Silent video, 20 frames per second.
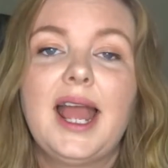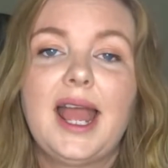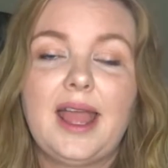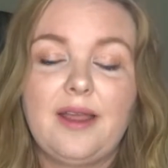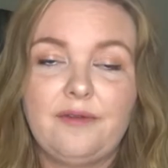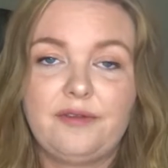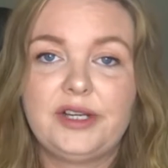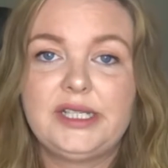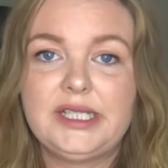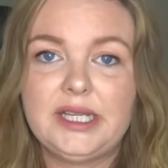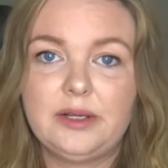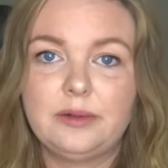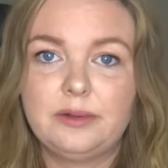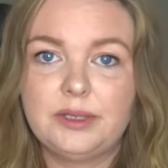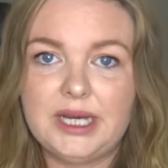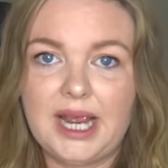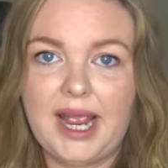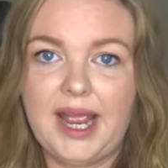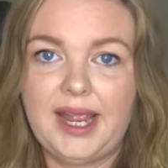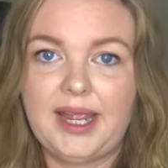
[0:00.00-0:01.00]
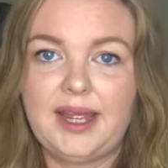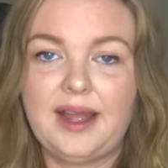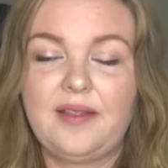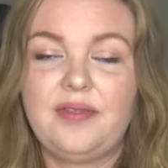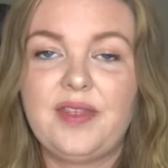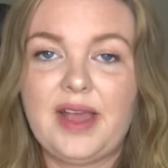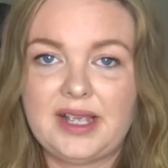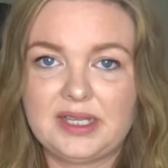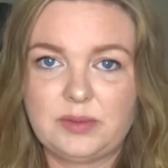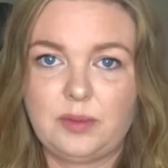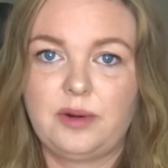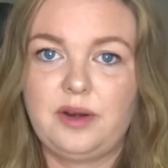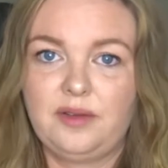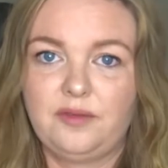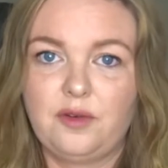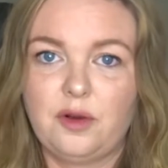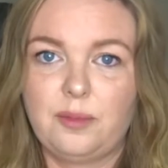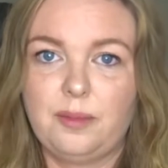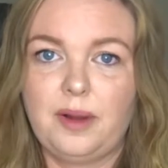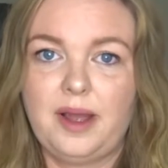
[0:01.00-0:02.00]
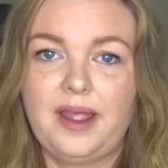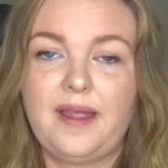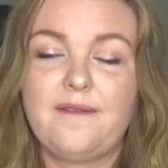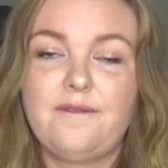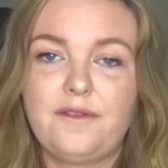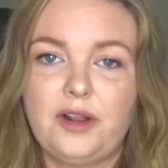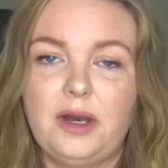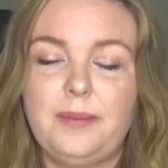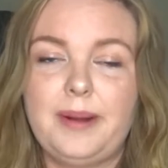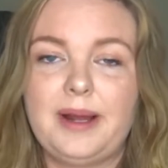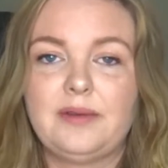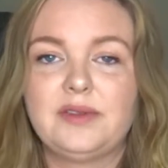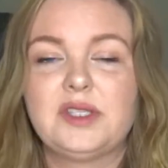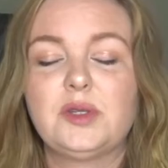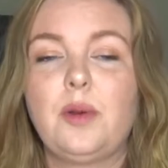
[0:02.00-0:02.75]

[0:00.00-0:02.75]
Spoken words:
every single day, and that's when I've got my full amount.